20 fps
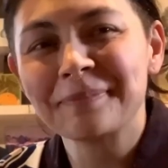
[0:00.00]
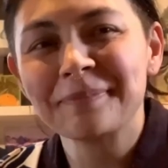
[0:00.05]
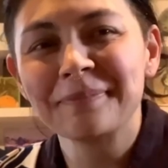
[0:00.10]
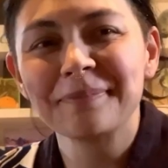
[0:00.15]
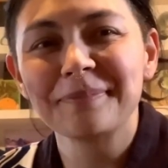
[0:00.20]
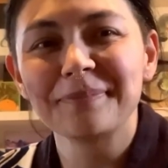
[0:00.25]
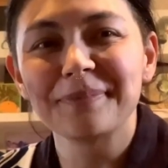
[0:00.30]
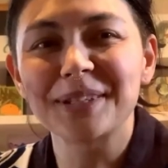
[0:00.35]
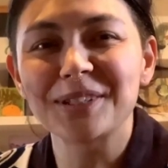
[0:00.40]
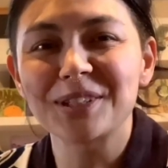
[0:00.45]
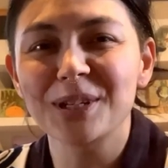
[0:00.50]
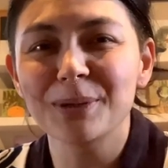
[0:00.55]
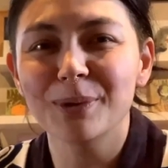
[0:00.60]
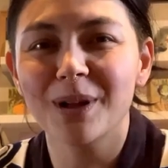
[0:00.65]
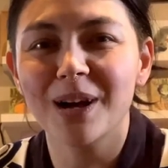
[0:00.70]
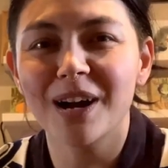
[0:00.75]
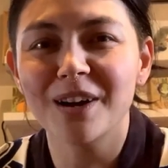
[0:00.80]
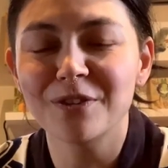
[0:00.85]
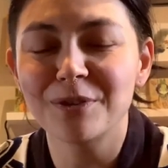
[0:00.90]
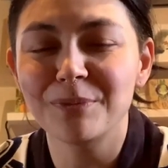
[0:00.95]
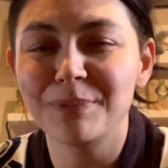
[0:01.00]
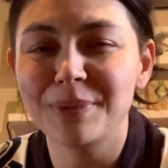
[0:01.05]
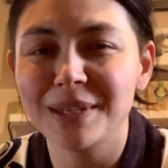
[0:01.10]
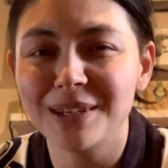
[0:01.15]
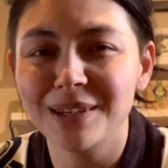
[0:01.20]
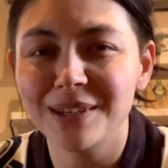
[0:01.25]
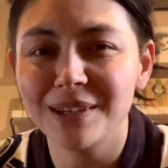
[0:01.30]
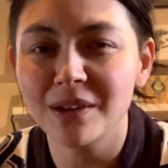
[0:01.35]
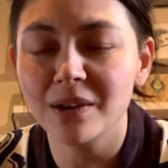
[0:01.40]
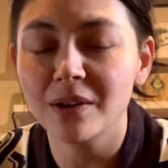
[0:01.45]
But she will often
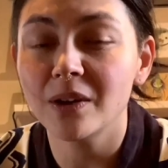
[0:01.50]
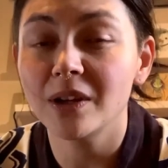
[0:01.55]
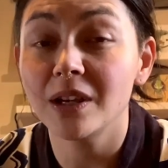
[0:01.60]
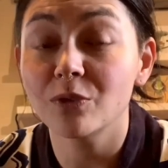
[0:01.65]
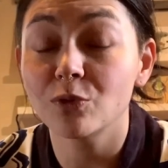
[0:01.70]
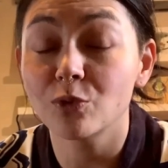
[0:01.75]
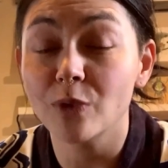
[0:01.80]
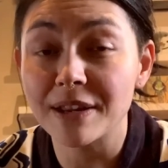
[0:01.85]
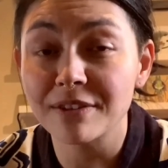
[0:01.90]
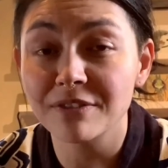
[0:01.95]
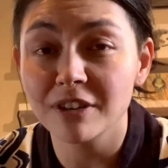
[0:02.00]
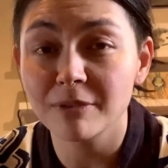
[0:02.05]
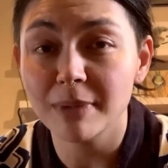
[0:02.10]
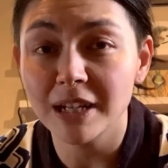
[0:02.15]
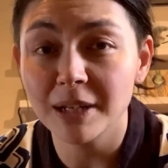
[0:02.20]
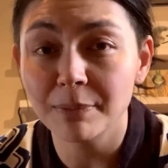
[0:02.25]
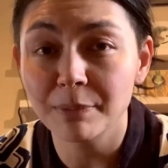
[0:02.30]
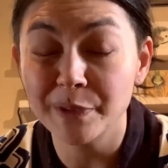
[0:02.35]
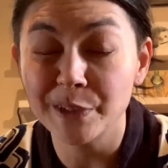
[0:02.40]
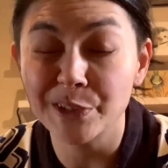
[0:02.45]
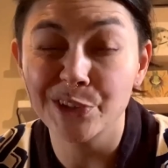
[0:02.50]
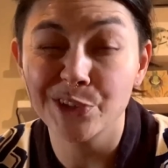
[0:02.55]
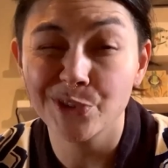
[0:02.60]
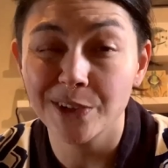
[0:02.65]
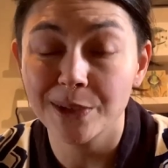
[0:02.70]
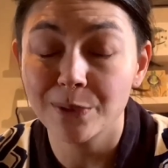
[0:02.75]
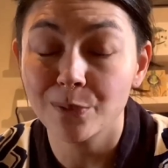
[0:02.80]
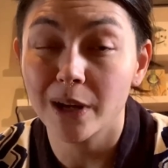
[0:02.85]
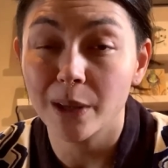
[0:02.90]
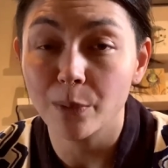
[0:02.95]
be right in front of my computer screen
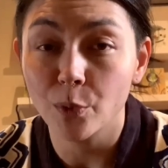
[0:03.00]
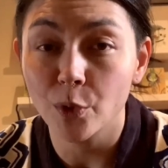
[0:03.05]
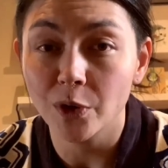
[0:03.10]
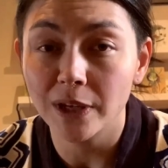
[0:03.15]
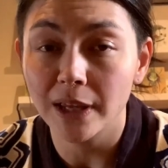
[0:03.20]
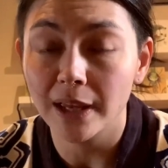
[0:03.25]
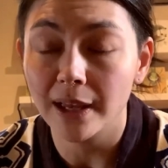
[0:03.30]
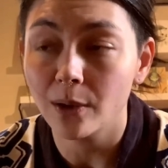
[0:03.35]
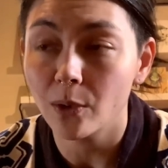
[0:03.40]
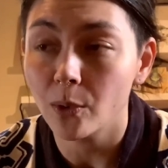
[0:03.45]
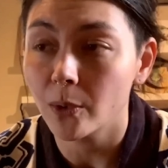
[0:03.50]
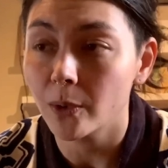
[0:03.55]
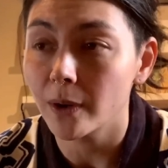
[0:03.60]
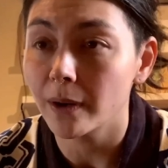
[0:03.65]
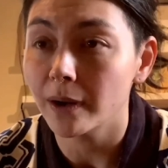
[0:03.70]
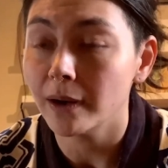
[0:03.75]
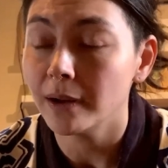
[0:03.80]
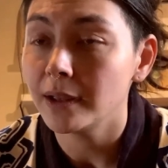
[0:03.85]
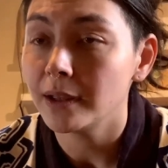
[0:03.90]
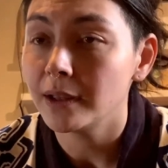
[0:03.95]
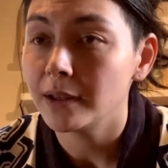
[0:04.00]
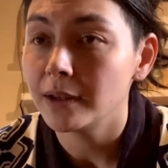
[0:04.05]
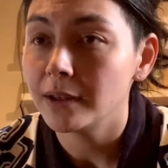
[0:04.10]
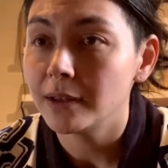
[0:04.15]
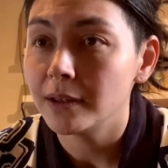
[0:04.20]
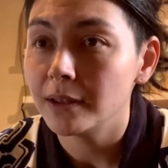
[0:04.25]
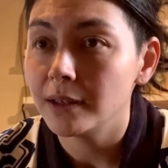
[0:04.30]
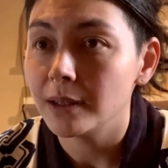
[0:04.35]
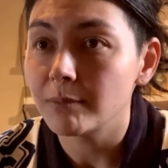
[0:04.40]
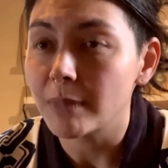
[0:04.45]
when I'm working, or
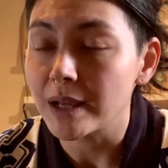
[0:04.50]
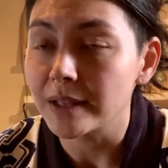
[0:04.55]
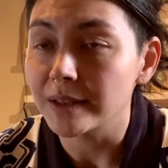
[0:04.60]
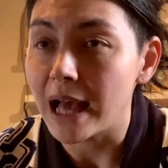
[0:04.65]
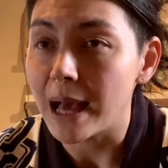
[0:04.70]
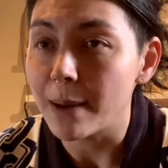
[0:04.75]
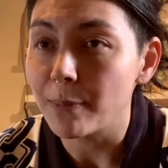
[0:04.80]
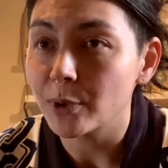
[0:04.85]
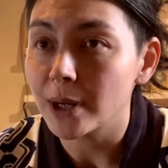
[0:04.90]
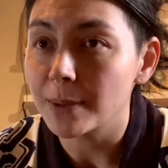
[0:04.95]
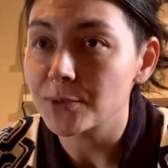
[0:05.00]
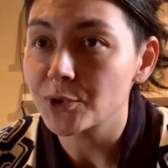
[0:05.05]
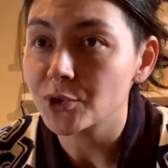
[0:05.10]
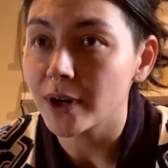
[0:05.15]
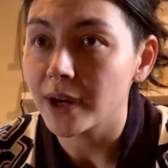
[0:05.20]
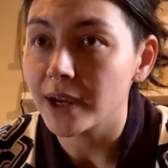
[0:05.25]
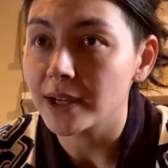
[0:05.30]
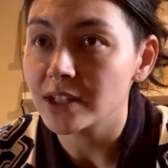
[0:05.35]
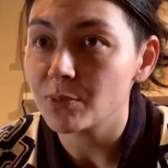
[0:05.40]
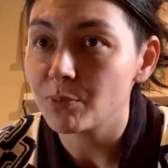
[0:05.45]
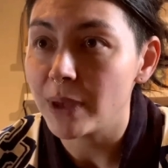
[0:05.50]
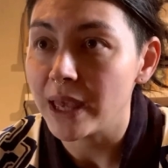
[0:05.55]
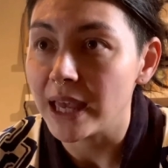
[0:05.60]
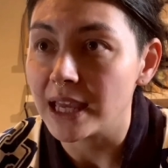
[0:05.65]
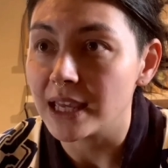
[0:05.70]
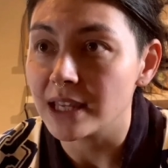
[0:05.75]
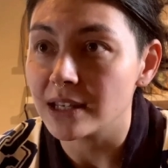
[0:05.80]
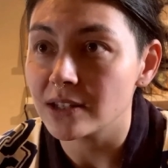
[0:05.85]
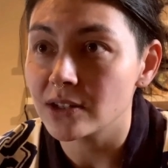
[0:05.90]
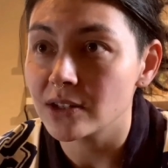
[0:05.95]
in my lap when I'm trying to
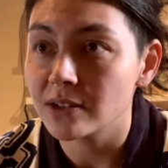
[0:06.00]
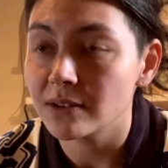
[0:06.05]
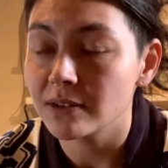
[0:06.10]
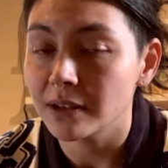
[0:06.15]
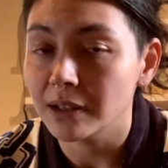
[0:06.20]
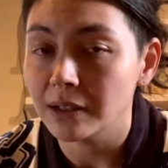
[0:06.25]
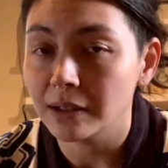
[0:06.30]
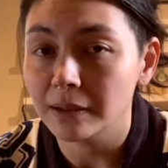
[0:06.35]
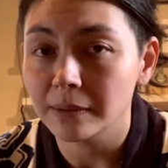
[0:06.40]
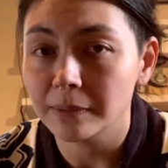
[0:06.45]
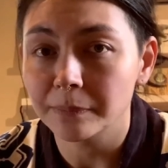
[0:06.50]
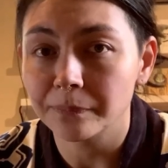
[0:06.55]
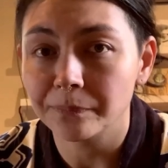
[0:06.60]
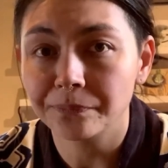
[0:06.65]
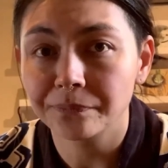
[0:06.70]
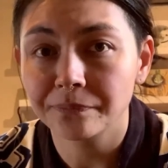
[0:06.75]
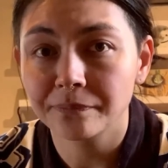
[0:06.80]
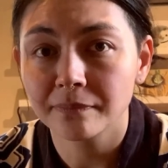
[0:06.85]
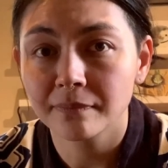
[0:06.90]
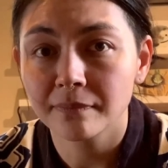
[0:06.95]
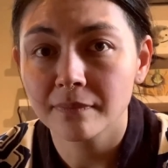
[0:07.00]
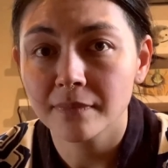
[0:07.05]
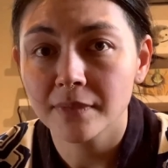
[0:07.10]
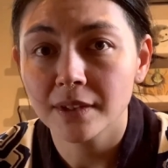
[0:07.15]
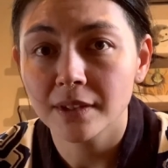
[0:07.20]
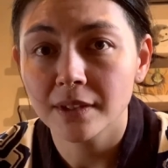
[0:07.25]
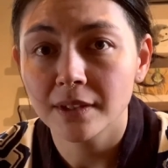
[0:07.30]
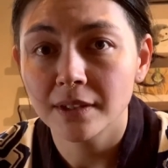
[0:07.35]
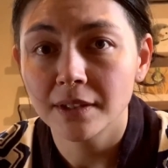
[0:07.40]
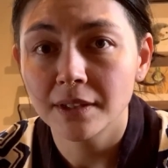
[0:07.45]
paint.
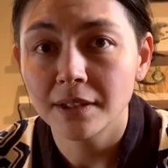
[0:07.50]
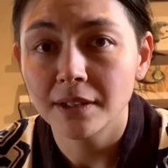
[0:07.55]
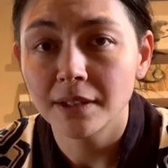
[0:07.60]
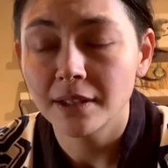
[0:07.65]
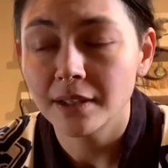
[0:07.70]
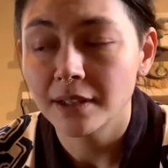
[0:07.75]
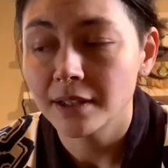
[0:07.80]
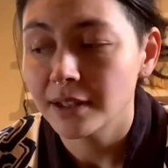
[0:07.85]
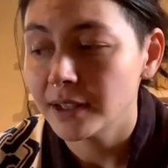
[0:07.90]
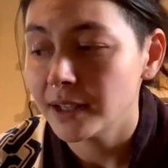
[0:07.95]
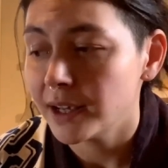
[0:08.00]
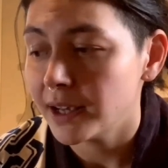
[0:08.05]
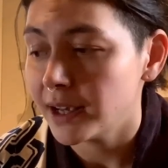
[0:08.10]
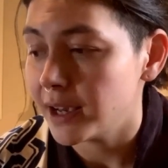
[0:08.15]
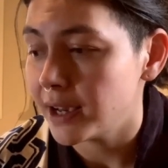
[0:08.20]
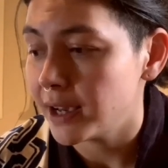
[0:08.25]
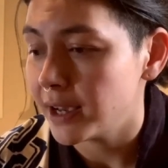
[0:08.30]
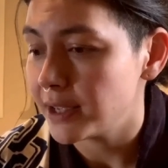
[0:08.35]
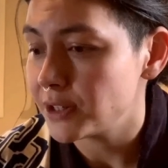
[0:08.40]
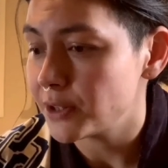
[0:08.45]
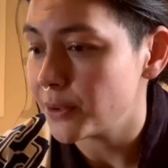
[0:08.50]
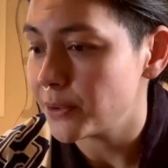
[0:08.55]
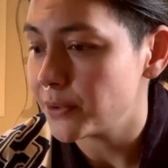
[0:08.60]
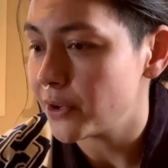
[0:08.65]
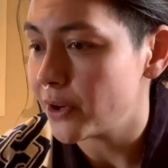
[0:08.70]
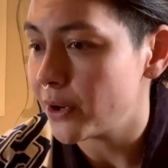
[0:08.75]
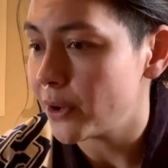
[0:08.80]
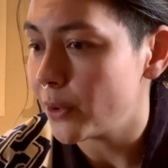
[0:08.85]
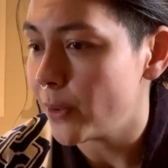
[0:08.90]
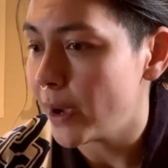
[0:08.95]
I don't
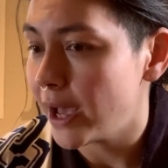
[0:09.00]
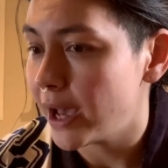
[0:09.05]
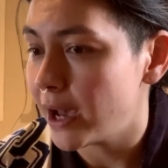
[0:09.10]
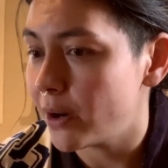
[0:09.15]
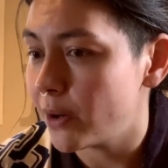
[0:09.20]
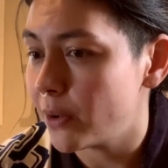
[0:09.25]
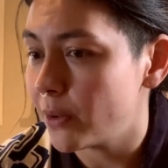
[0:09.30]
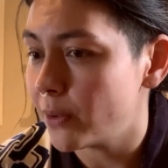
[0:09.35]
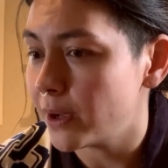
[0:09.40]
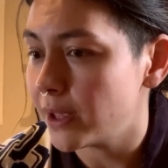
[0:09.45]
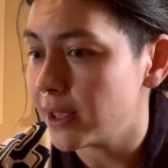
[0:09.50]
know how